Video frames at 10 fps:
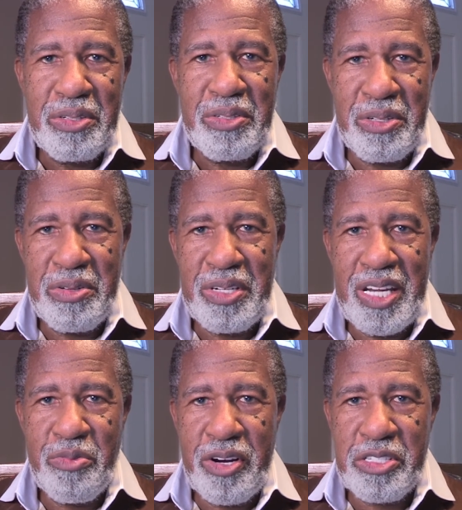Do you
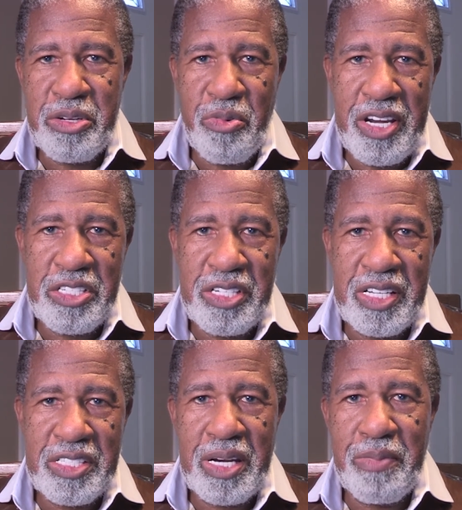need restoration
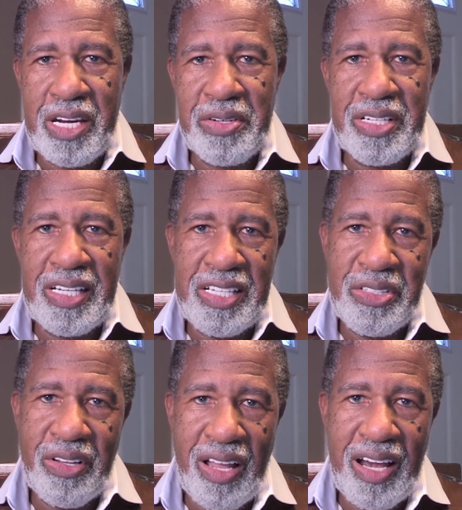in some area in
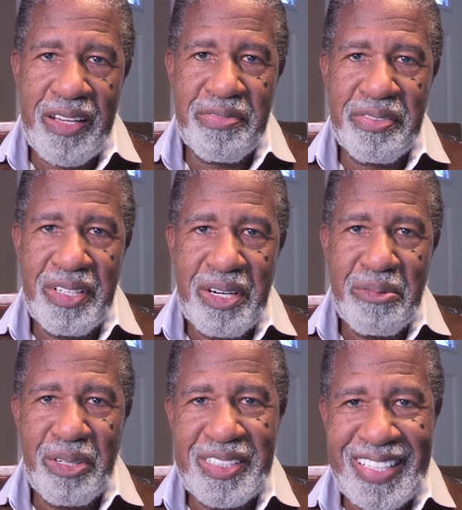your life?
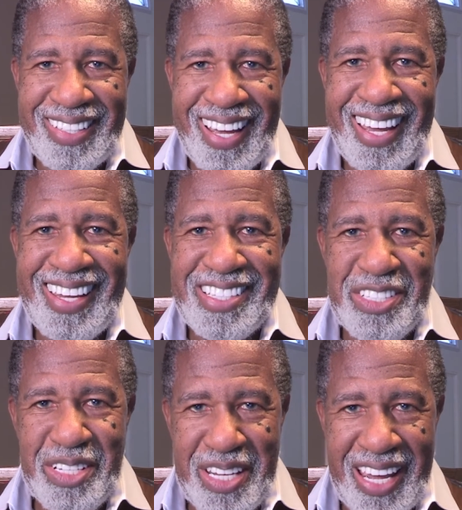Well, today is
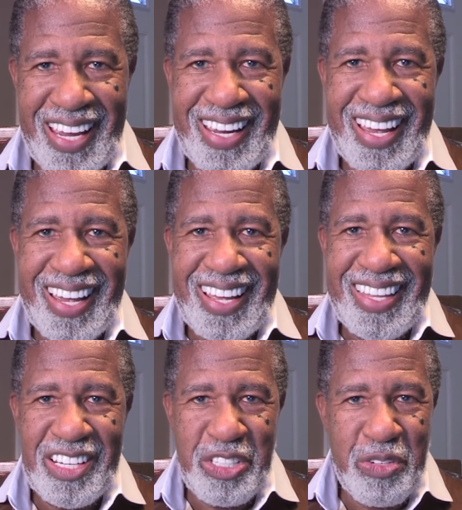the day
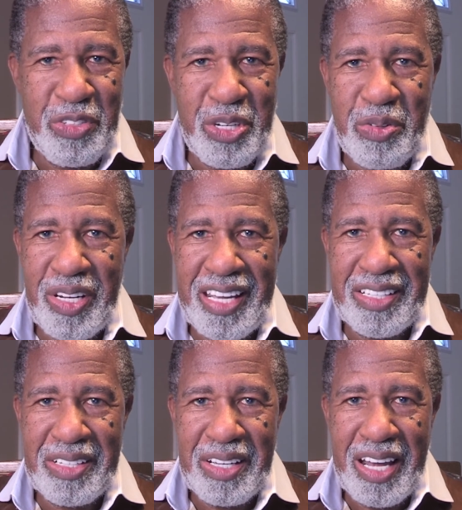that you've tuned
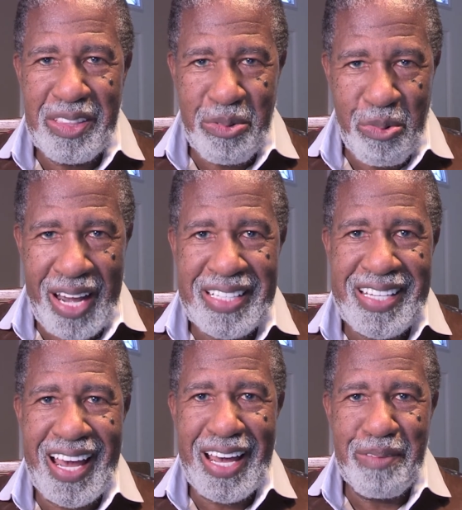in at the right
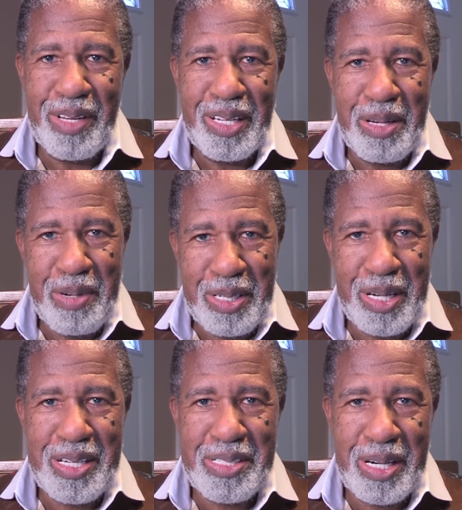time. Let me
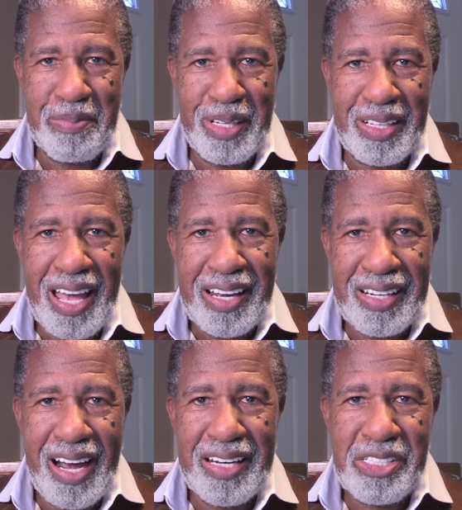tell you something.
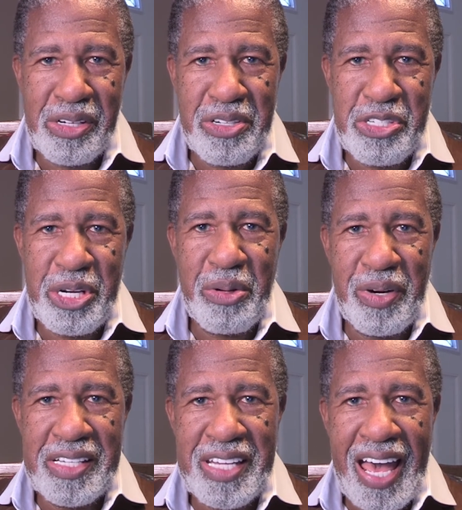God is going to show
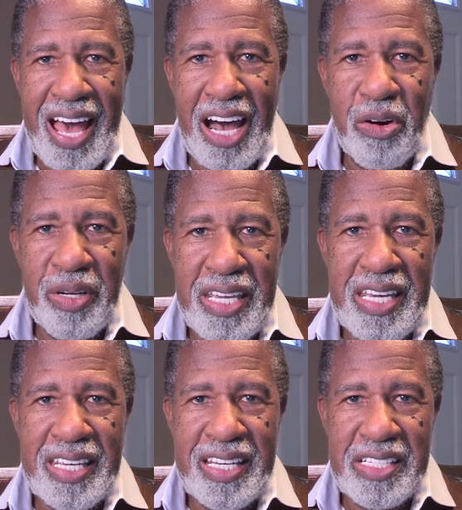us how
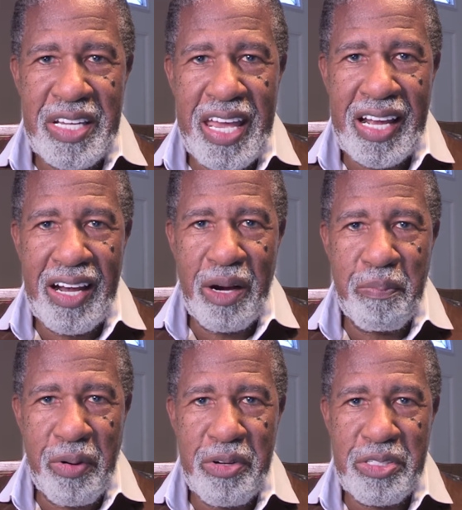He can take a
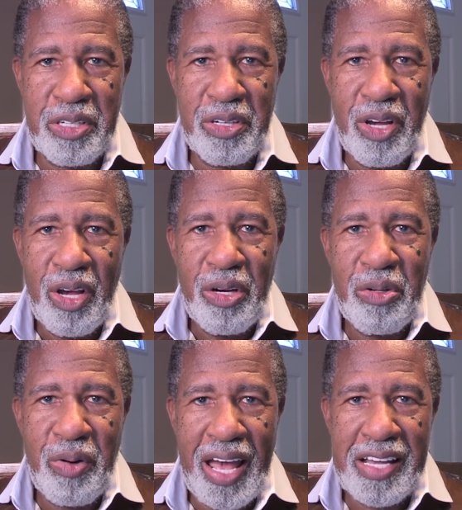person
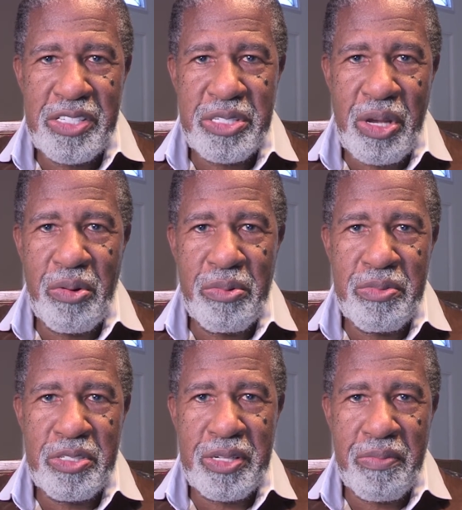who has
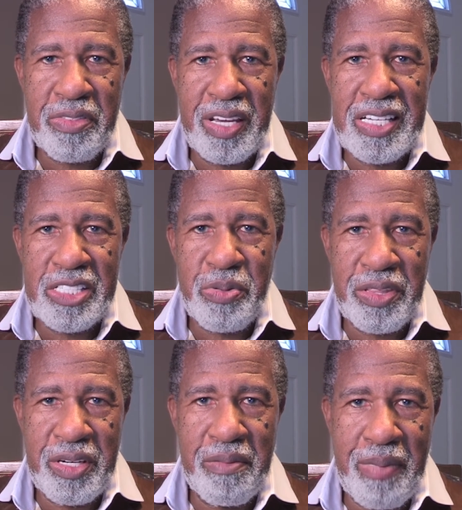sown some things with
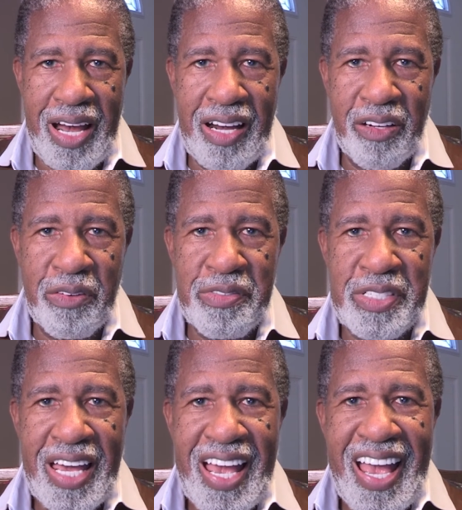their
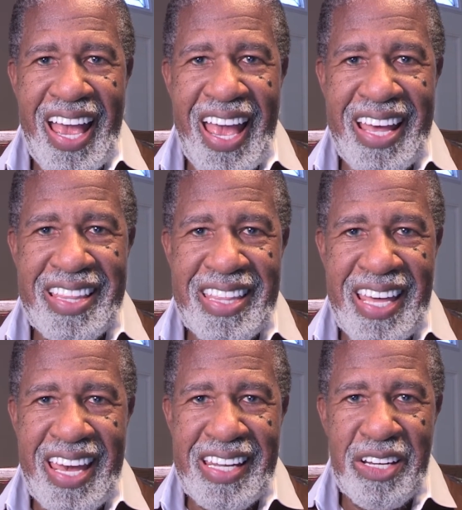mouths and
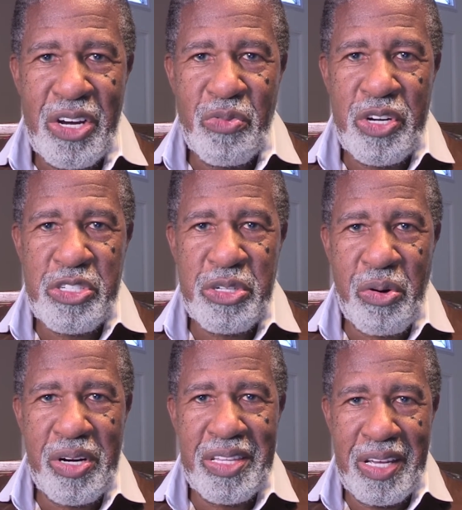then
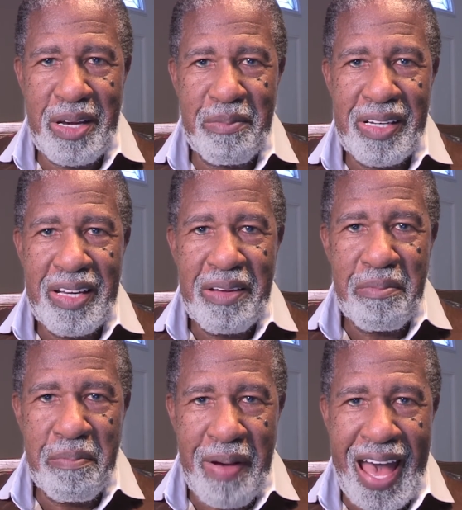restore them
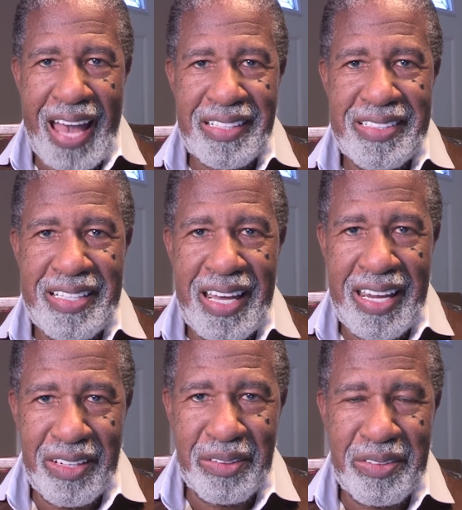back to
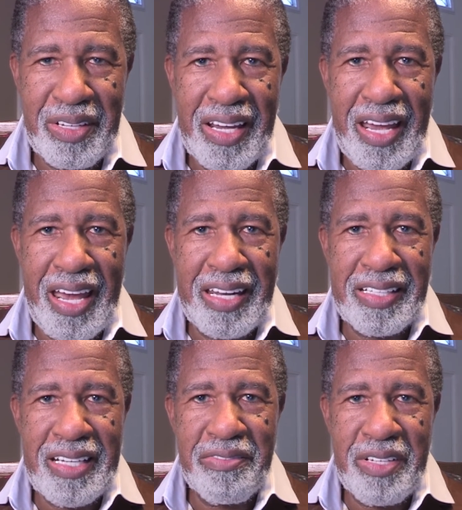health and
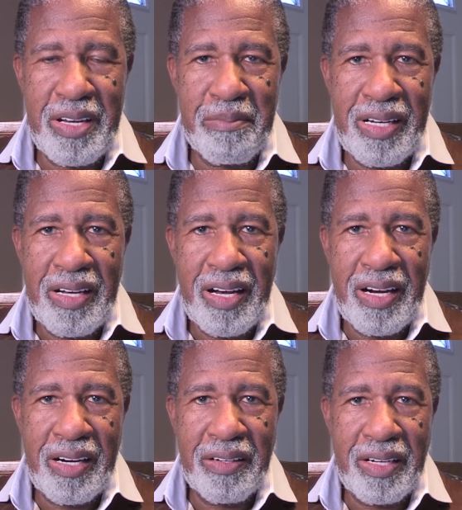give them
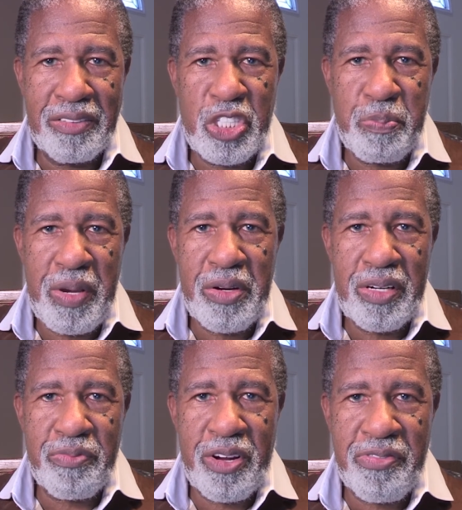a spirit
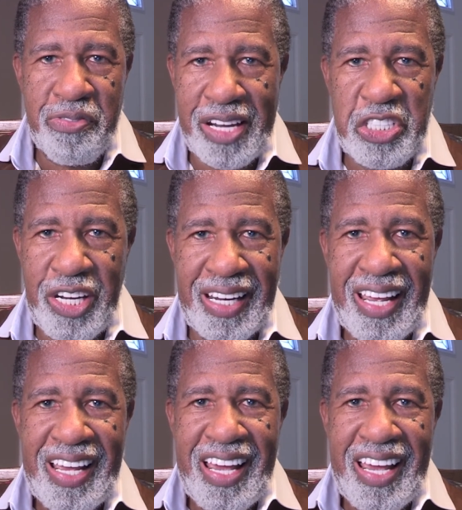of refreshing.